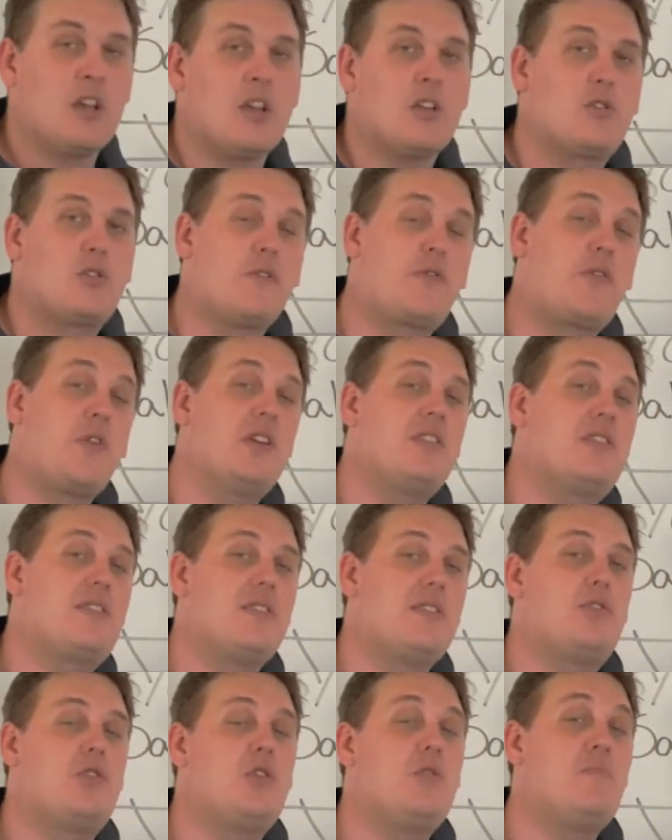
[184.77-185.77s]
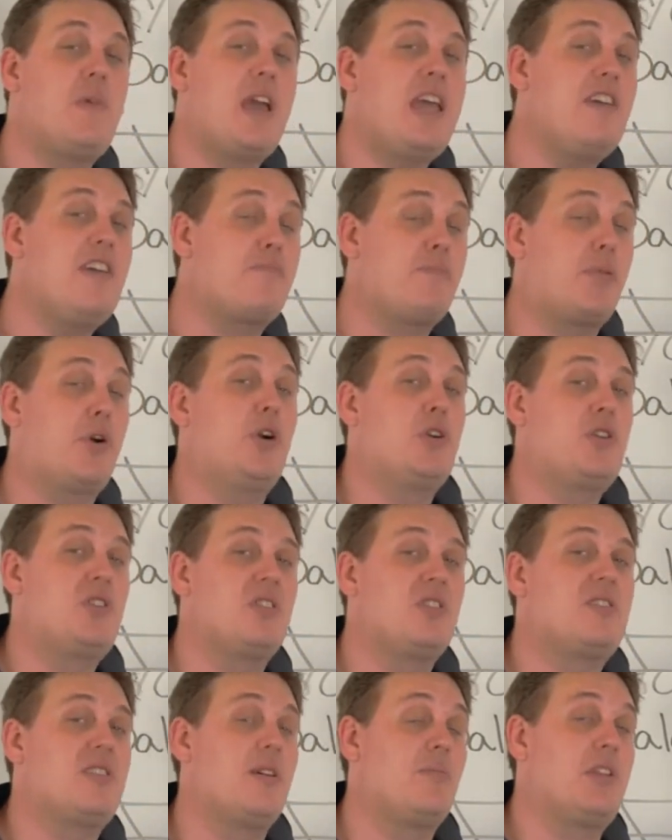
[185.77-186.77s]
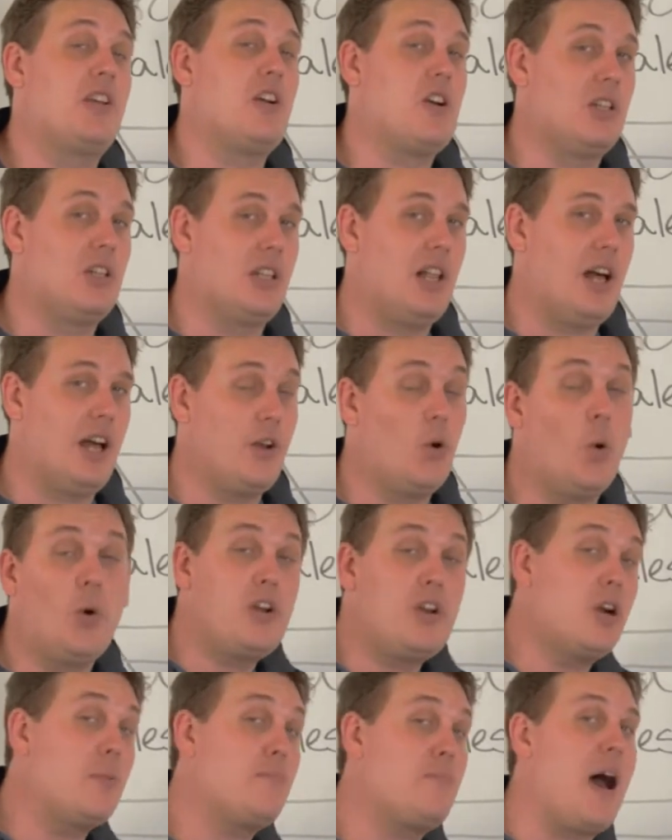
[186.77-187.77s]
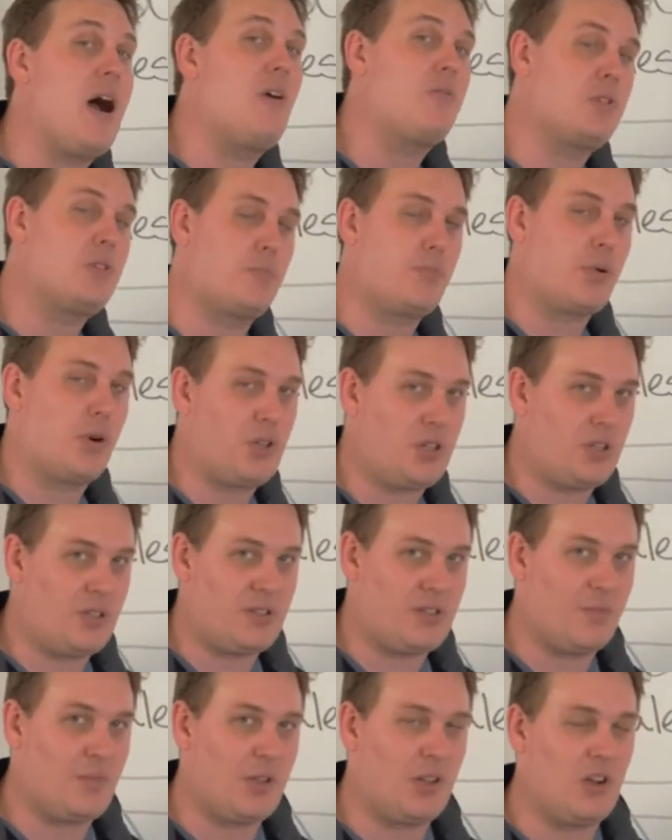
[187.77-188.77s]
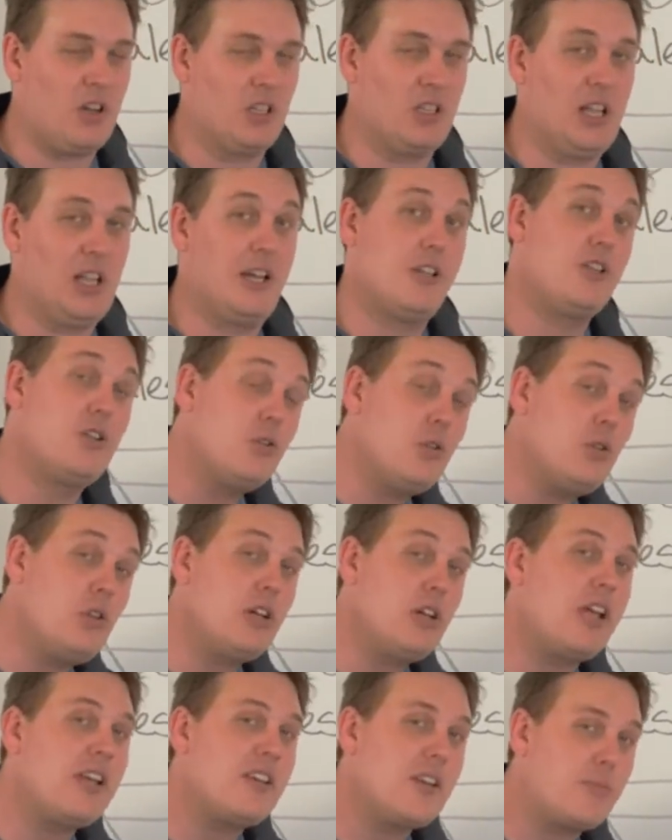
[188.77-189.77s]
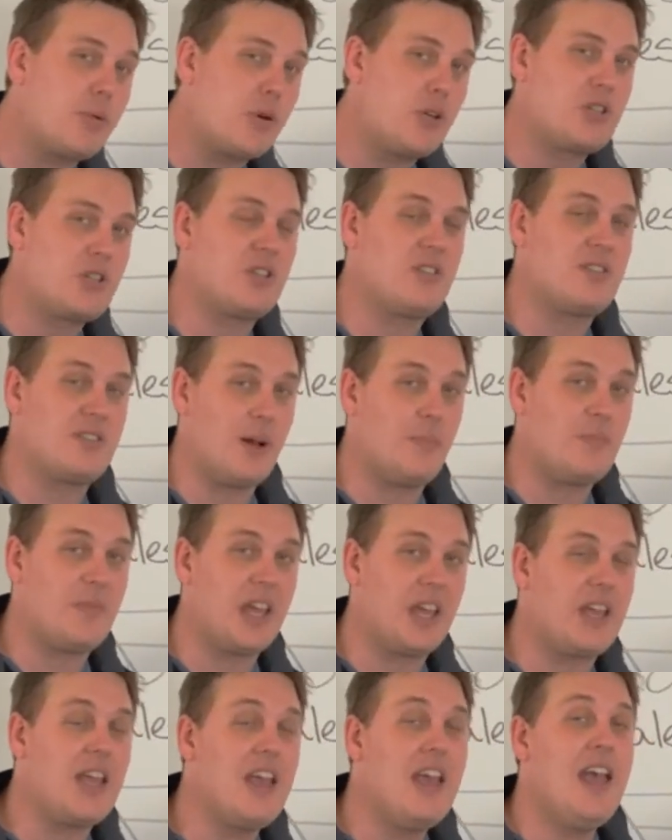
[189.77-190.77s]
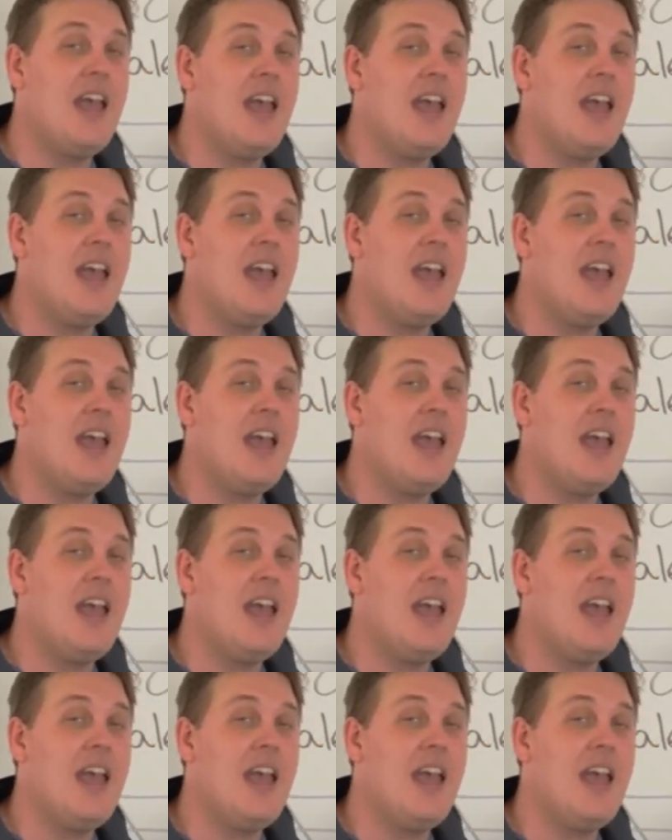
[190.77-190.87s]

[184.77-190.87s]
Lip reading: So for instance, you may have purchased something online, or you're about to purchase something online. You're looking to purchase something,